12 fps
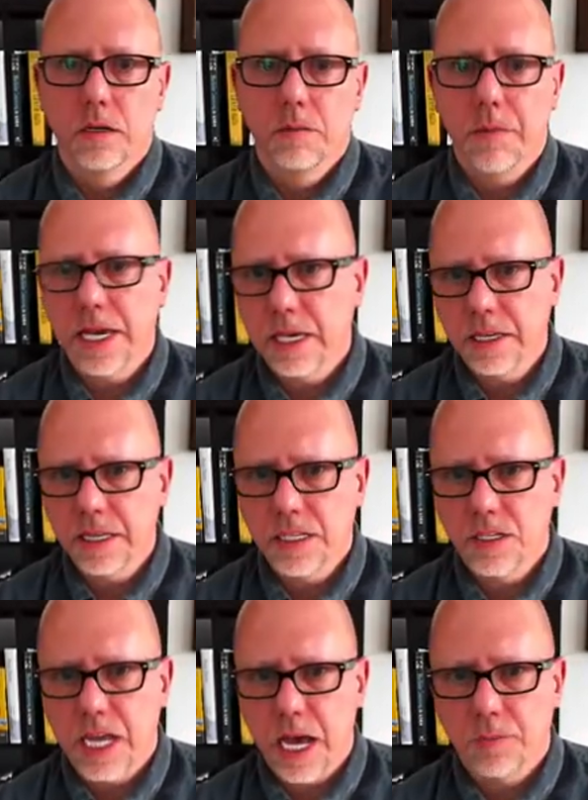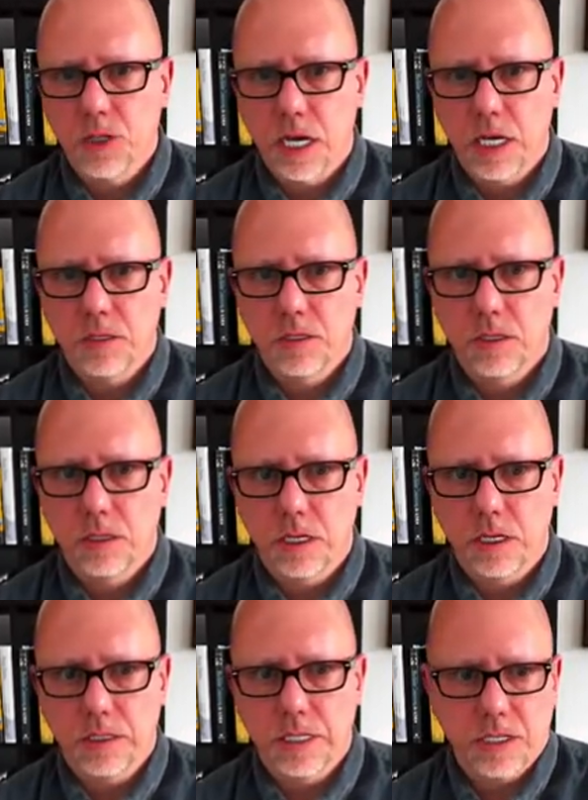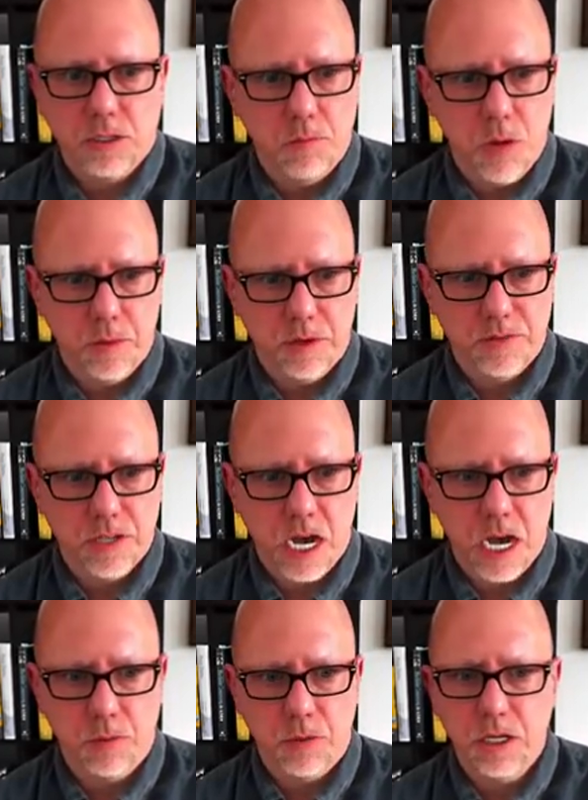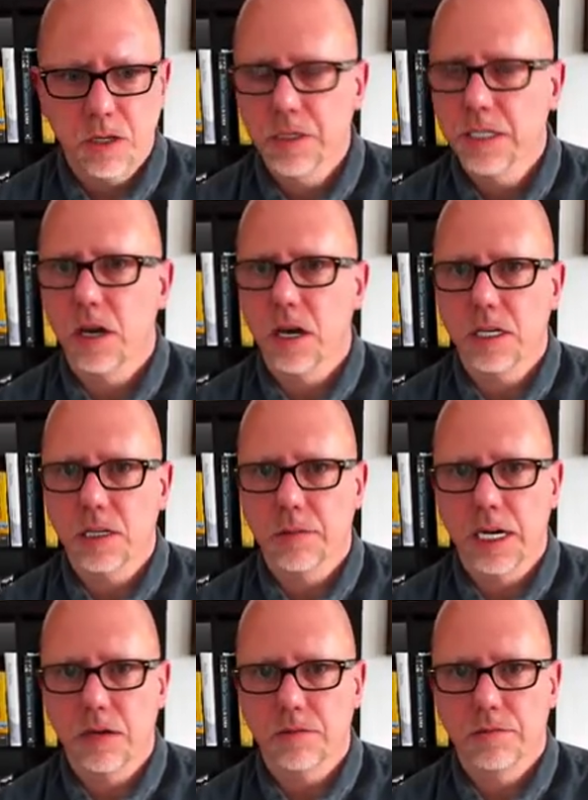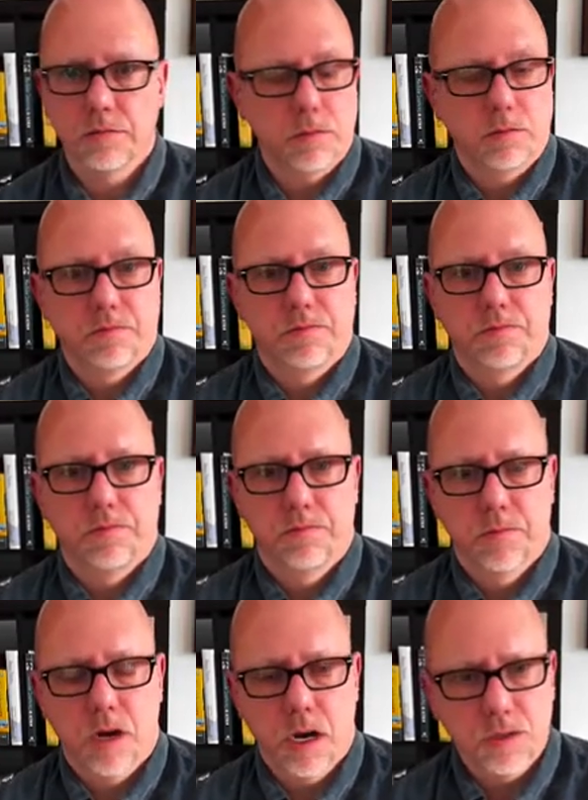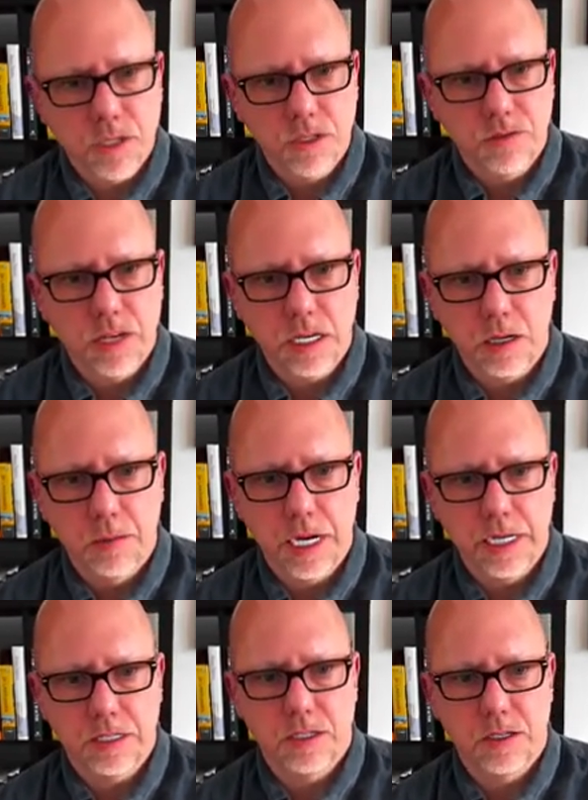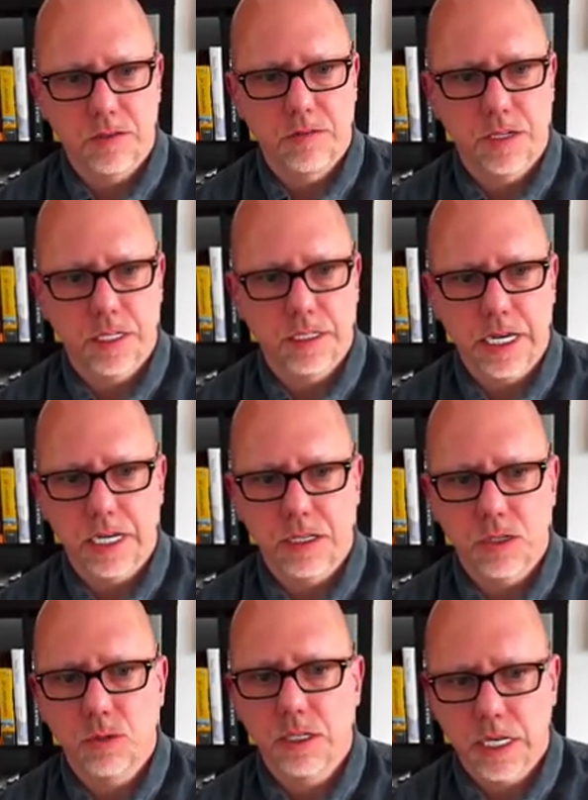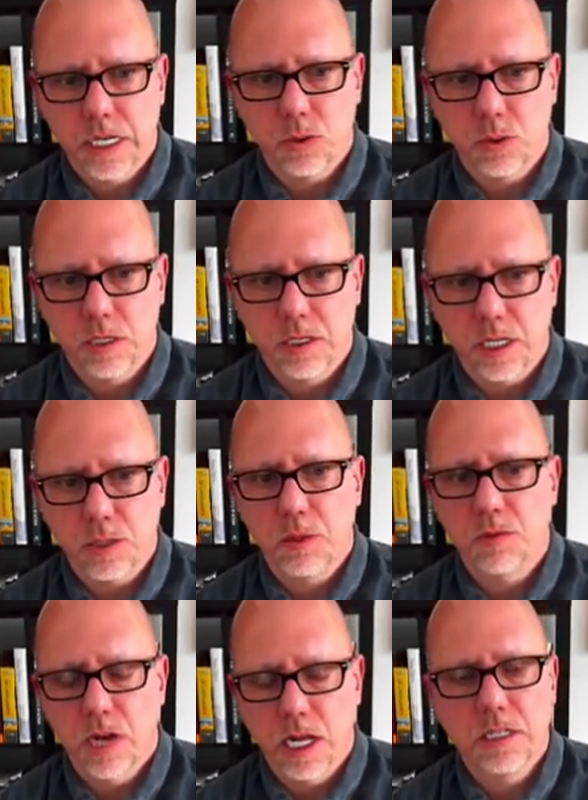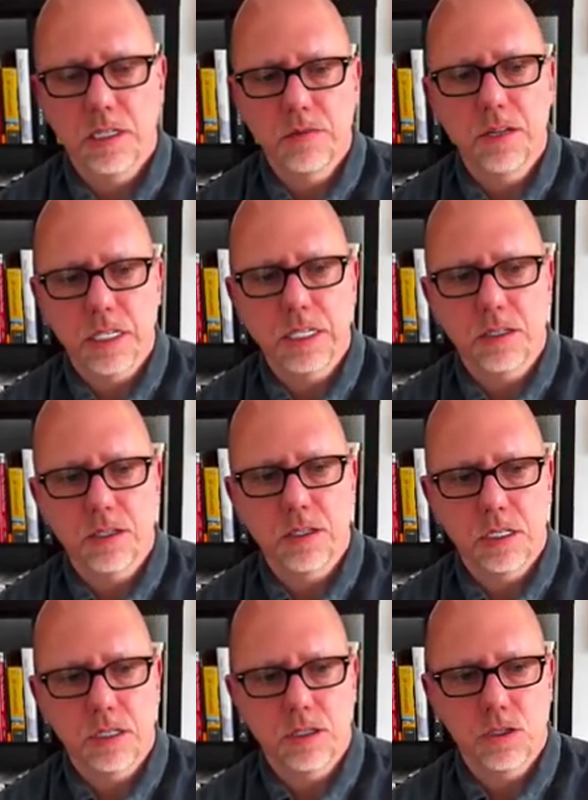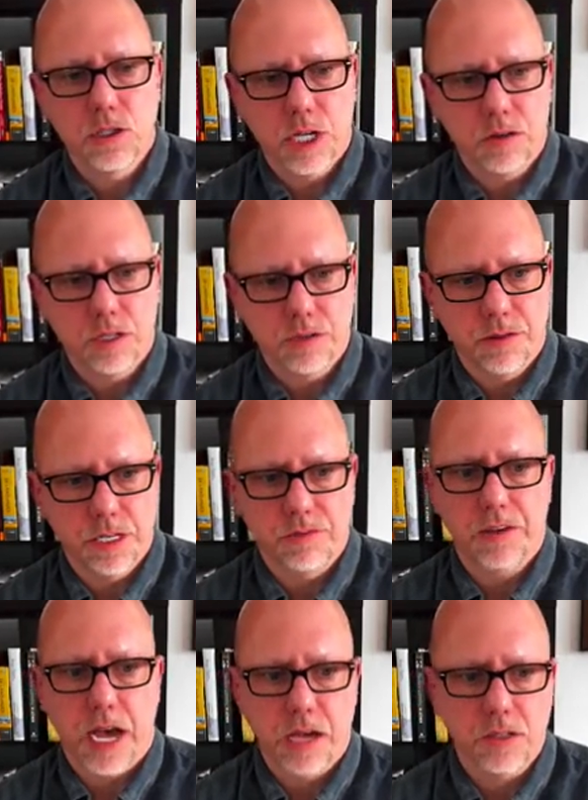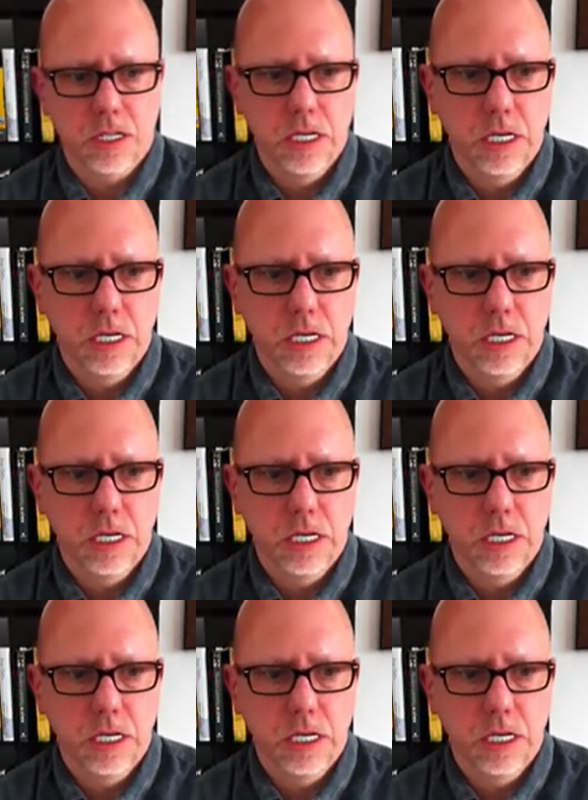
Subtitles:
Making these snapshots takes a moment of time. We could be talking about hundreds of gigabytes of data, so it takes what it takes, but relatively it's generally very fast.